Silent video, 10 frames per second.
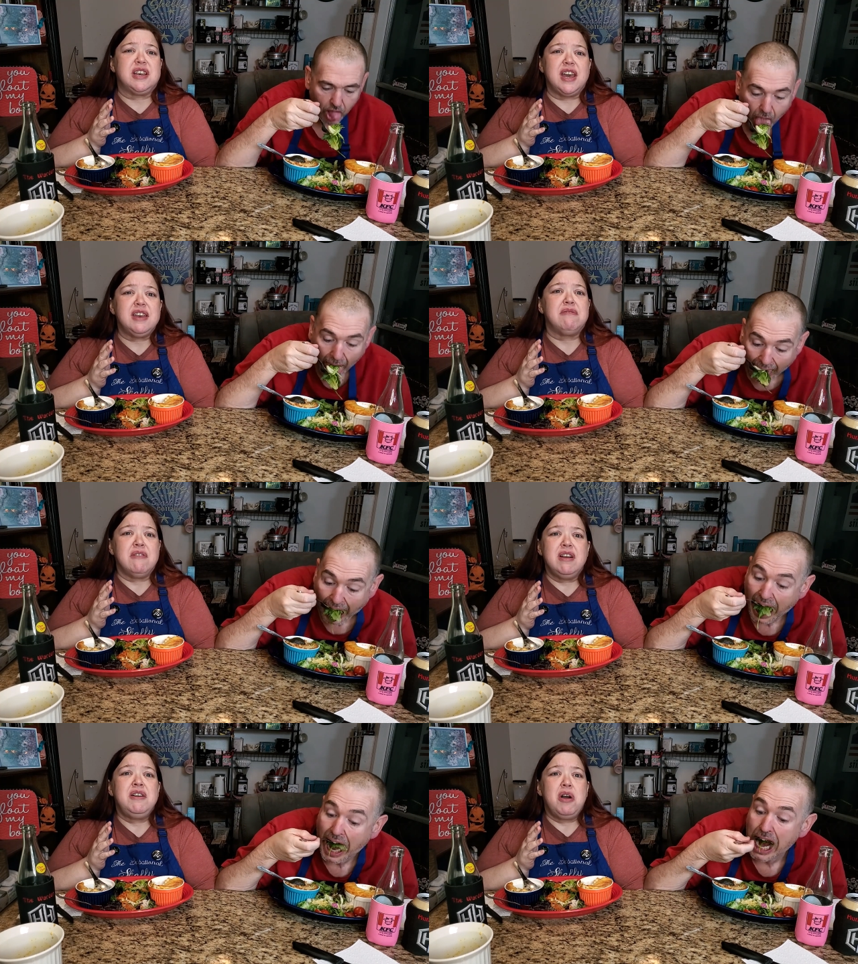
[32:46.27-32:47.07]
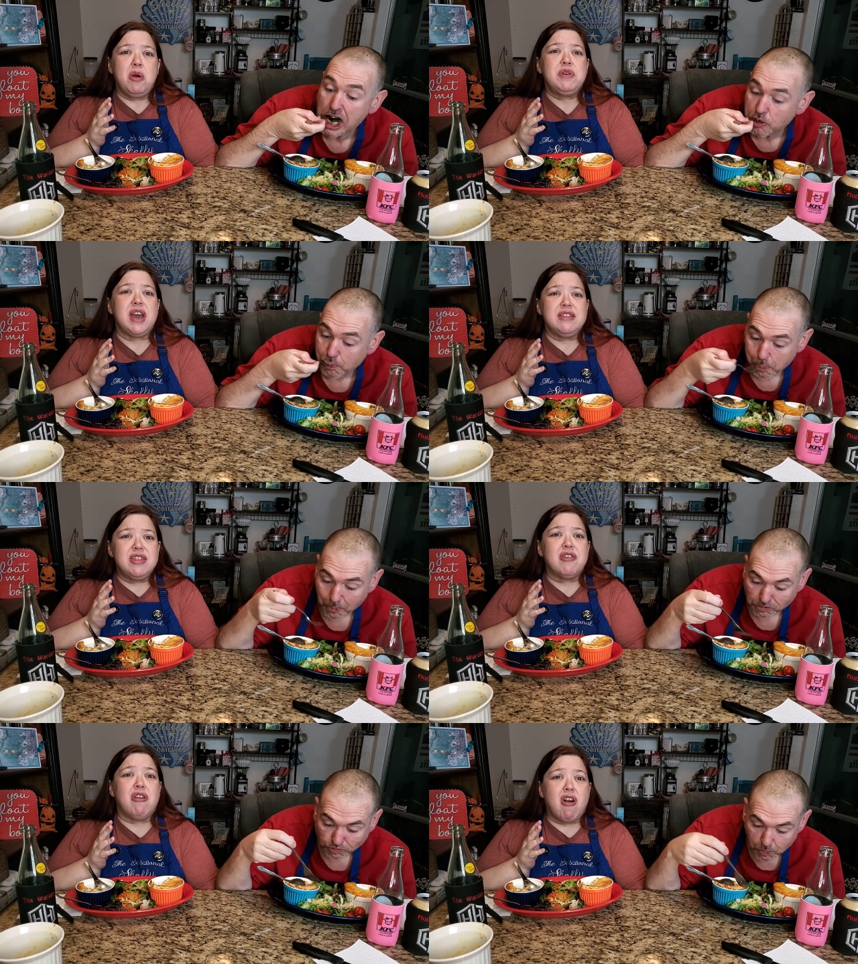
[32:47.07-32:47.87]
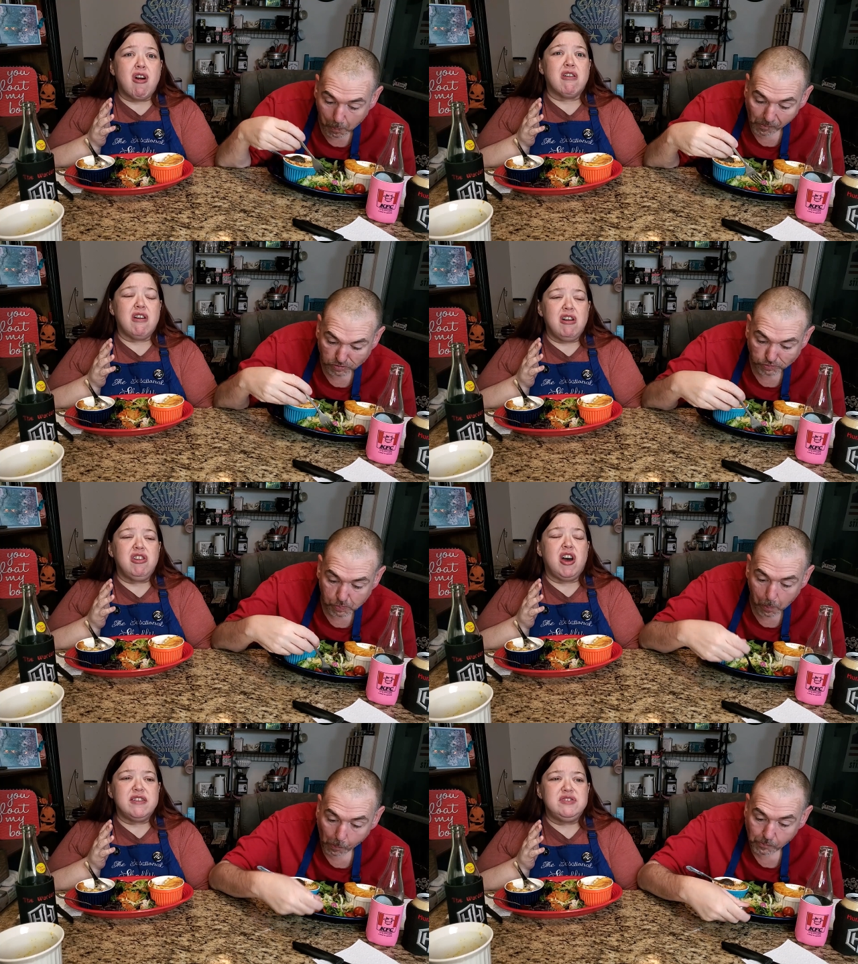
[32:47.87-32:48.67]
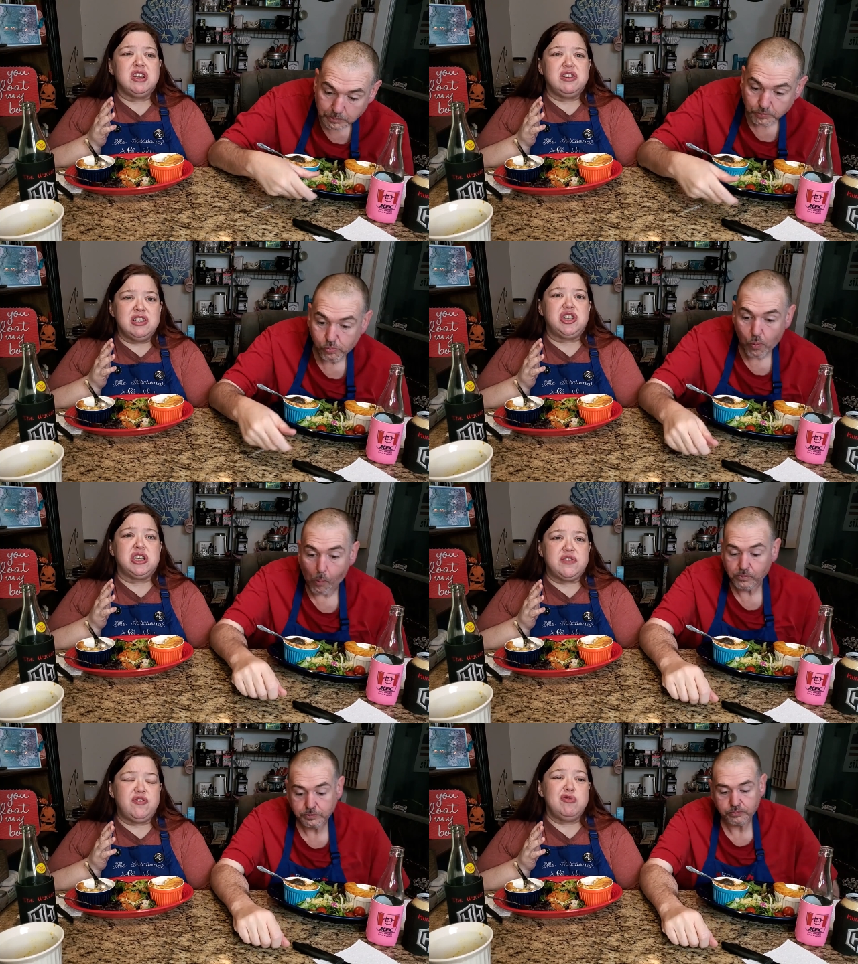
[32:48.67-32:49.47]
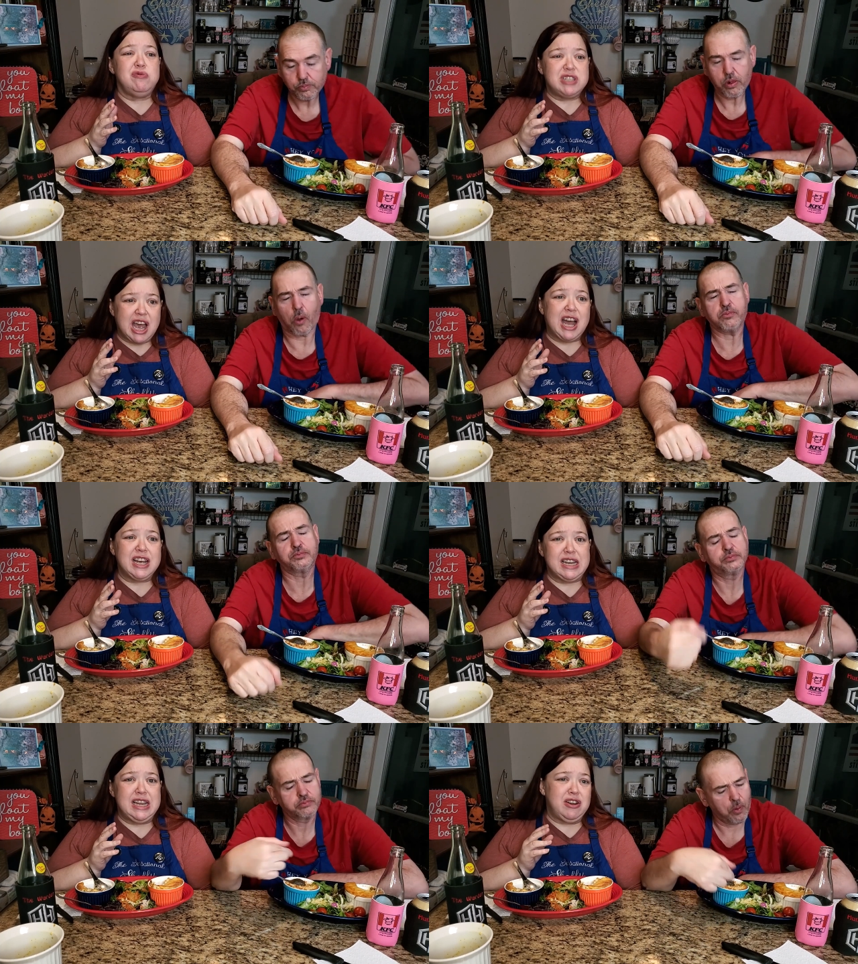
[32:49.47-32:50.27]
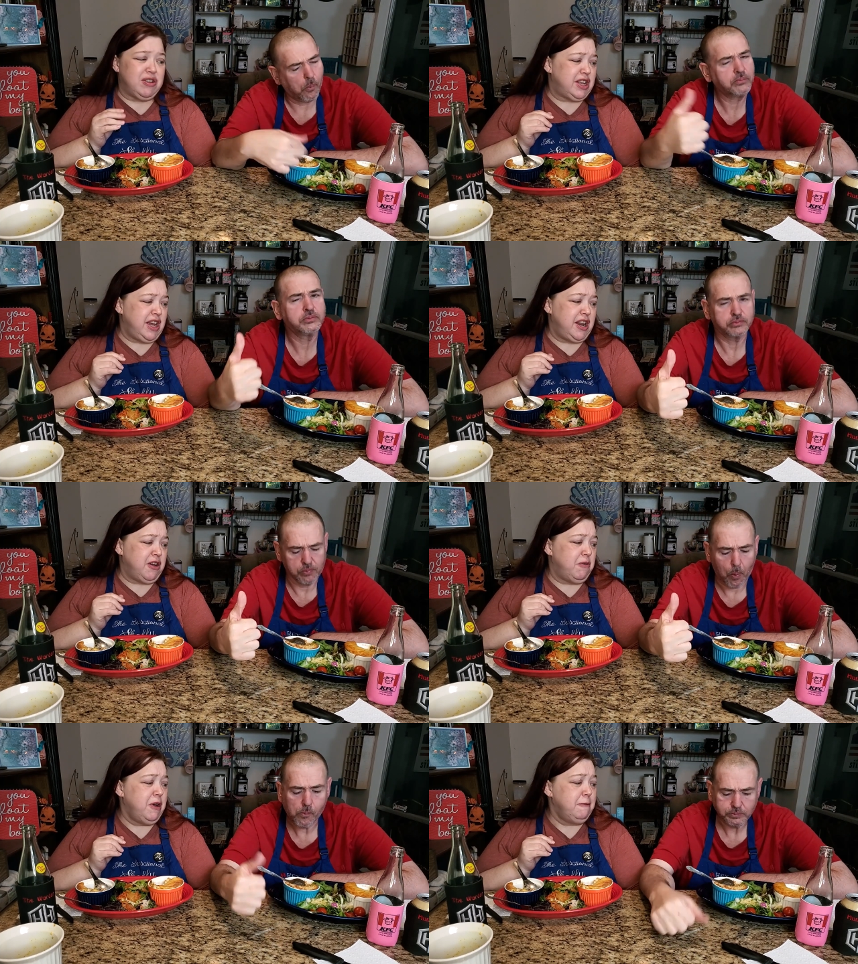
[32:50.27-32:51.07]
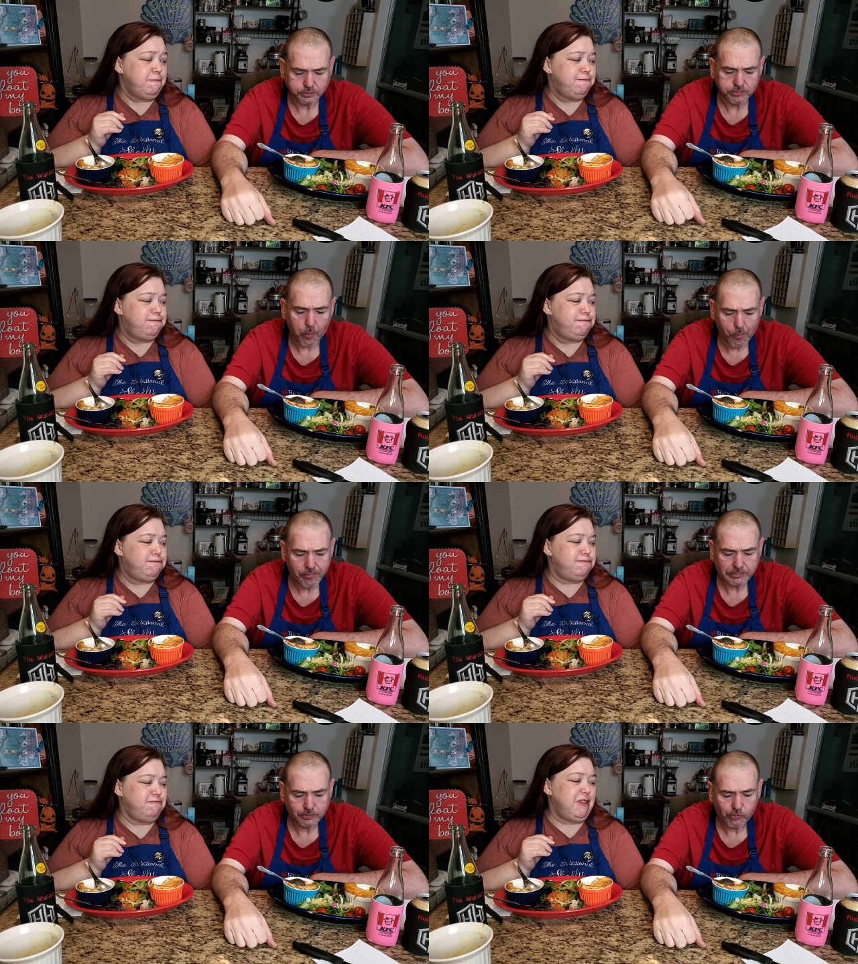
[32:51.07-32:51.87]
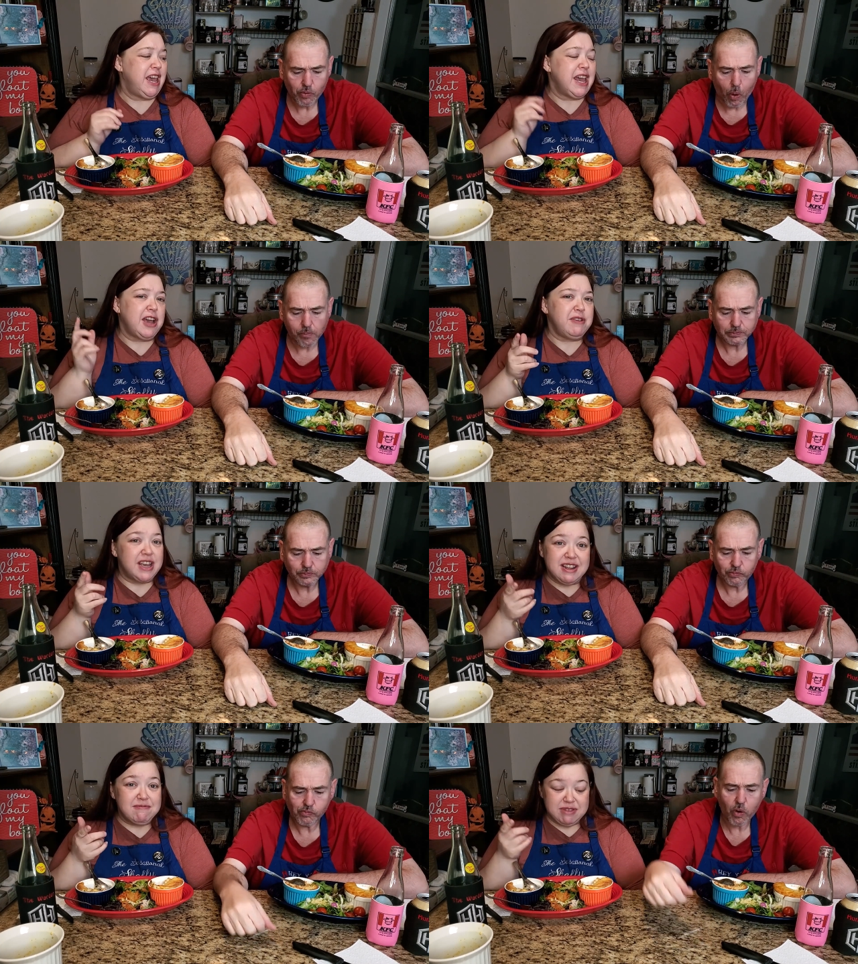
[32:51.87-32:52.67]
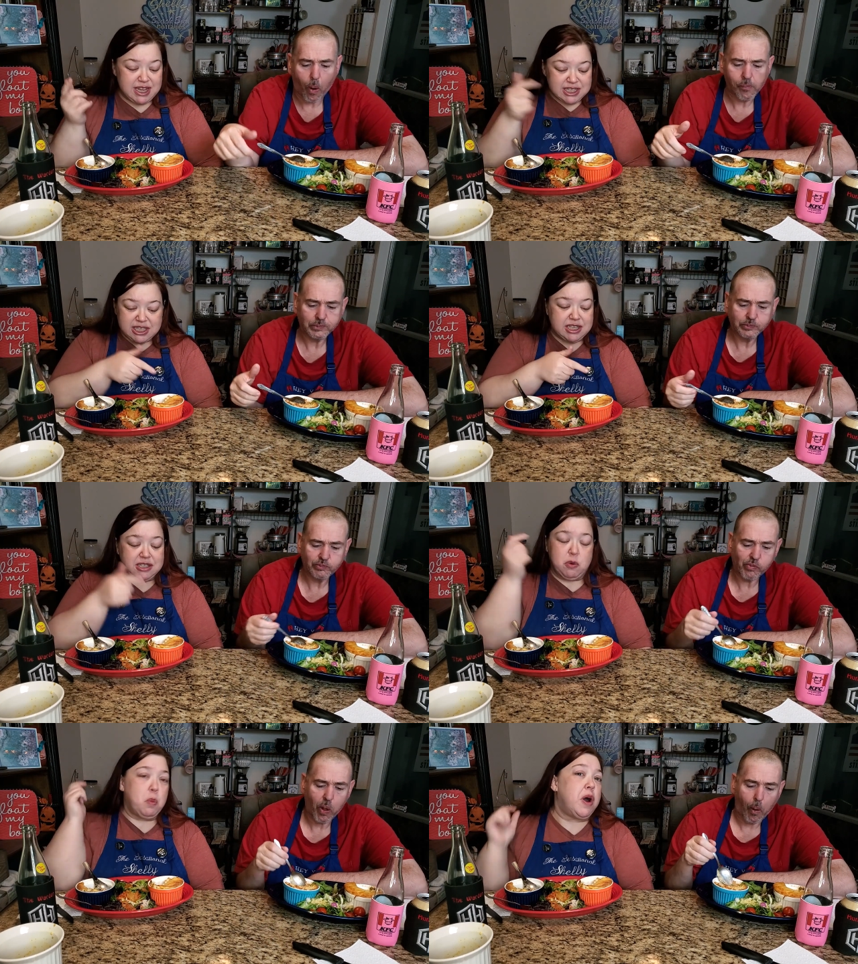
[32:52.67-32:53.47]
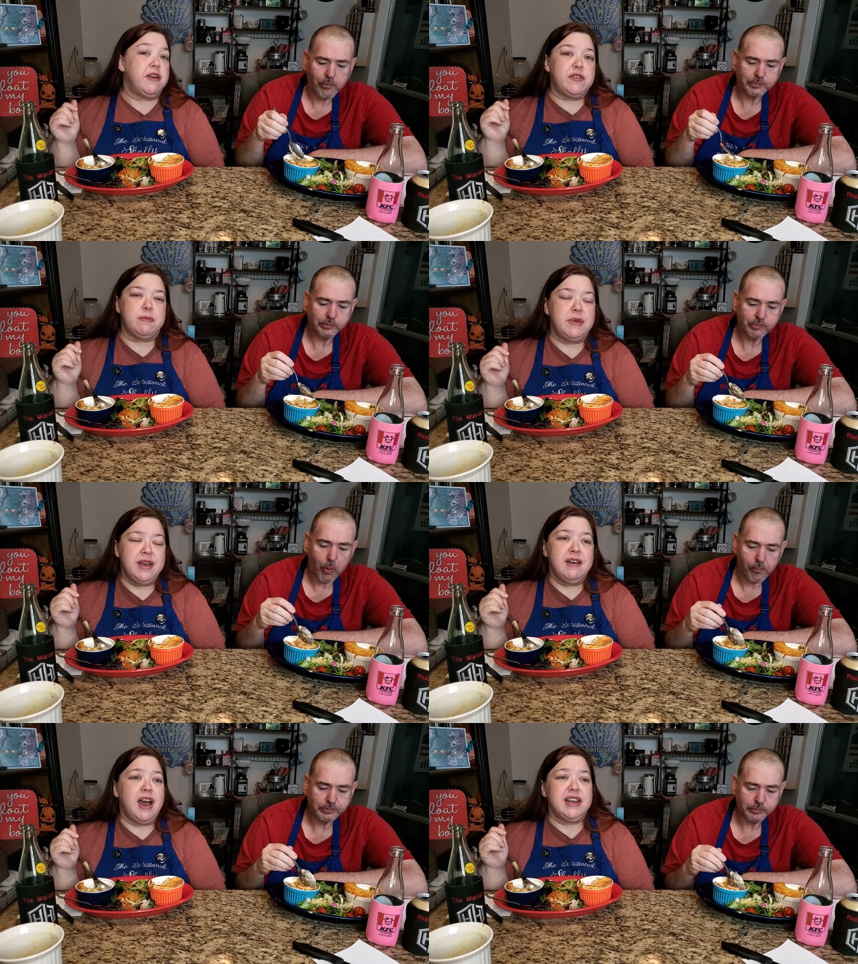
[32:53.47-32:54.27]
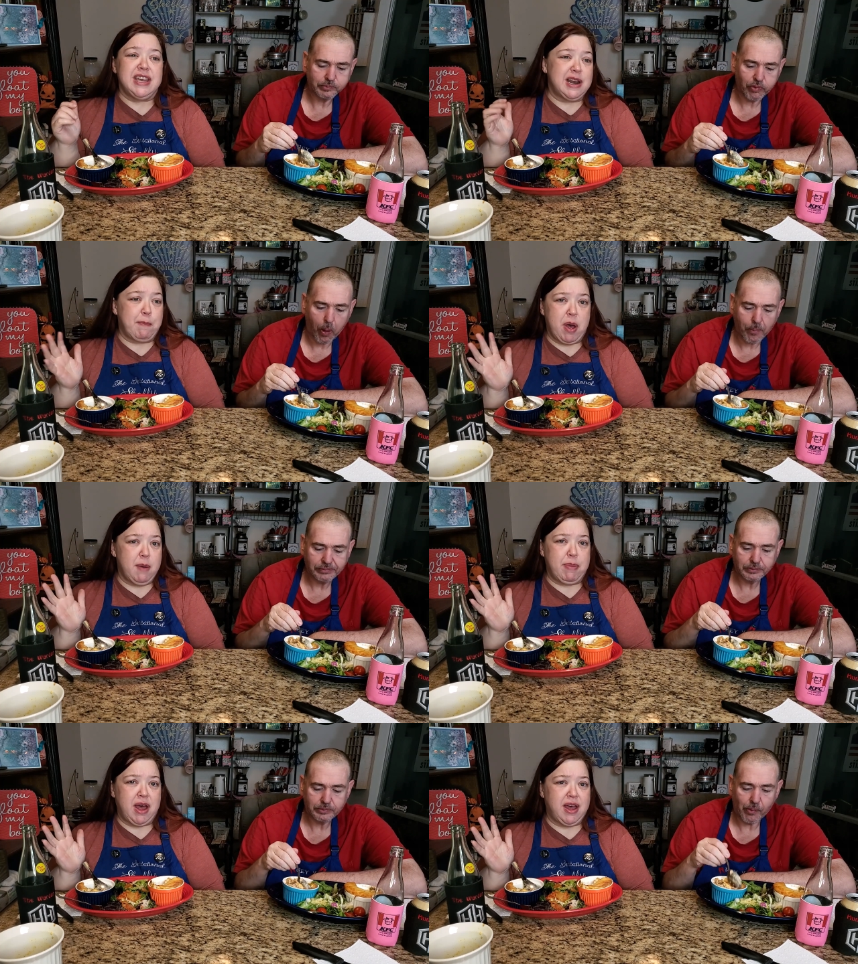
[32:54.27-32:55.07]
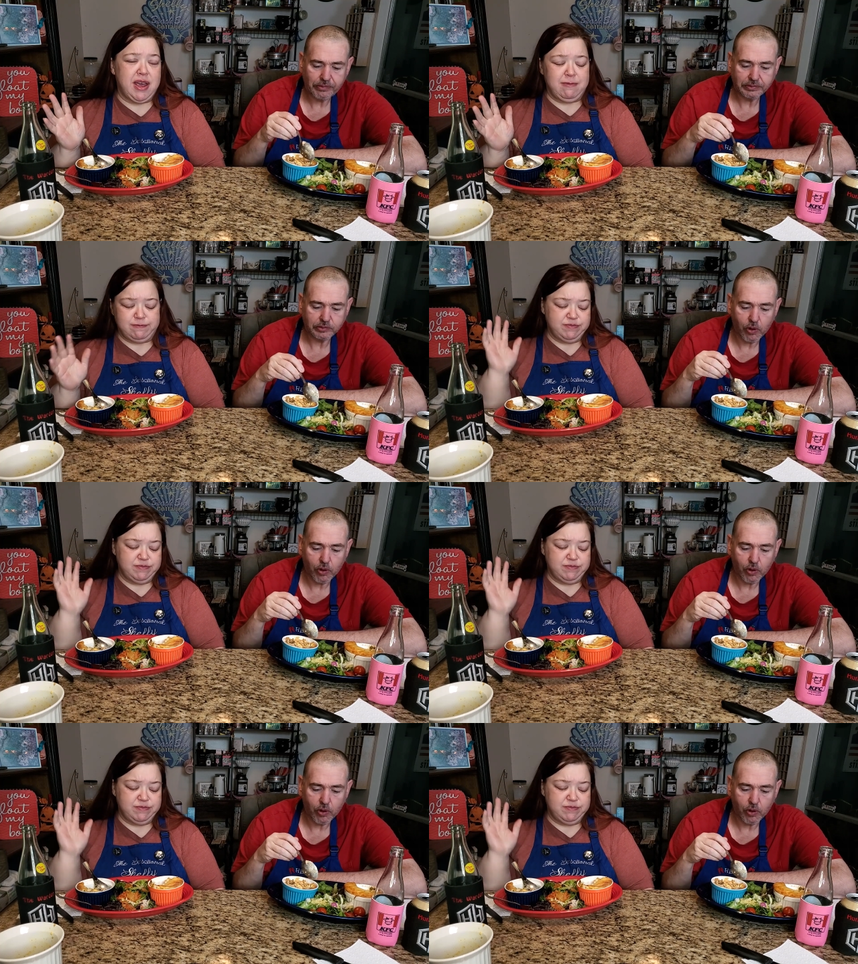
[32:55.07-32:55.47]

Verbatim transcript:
Speaker 1: Like, okay, there are a lot of delicious foods I can eat on keto. And this is one of them. I get a pot pie.